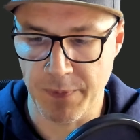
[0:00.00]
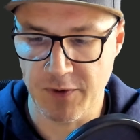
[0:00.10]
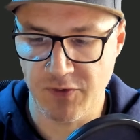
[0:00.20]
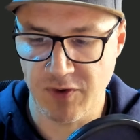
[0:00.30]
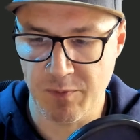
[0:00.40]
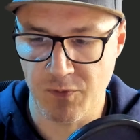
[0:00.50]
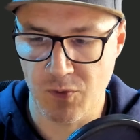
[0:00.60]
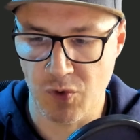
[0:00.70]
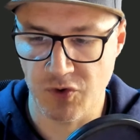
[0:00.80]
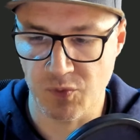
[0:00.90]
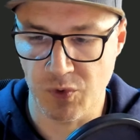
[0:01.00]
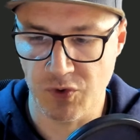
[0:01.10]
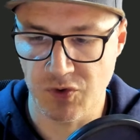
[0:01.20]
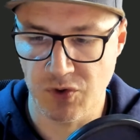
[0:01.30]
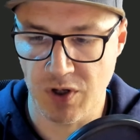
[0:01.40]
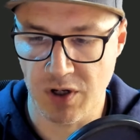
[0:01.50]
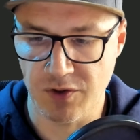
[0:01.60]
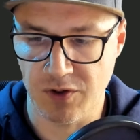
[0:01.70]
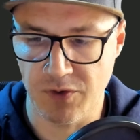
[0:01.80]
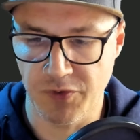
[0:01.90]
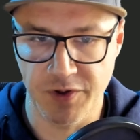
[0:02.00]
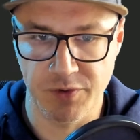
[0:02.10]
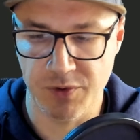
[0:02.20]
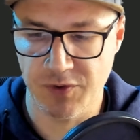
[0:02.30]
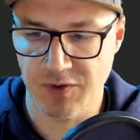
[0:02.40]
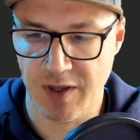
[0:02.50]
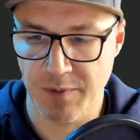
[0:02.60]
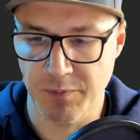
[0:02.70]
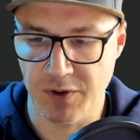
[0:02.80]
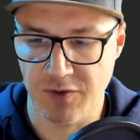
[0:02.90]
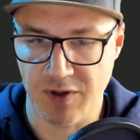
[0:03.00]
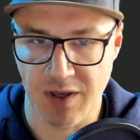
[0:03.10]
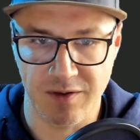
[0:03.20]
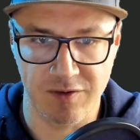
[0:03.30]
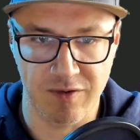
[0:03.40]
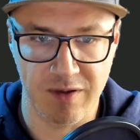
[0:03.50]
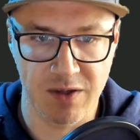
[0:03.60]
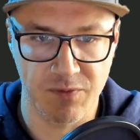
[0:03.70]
The stem, of course, was not a continuous stem because I had this leaf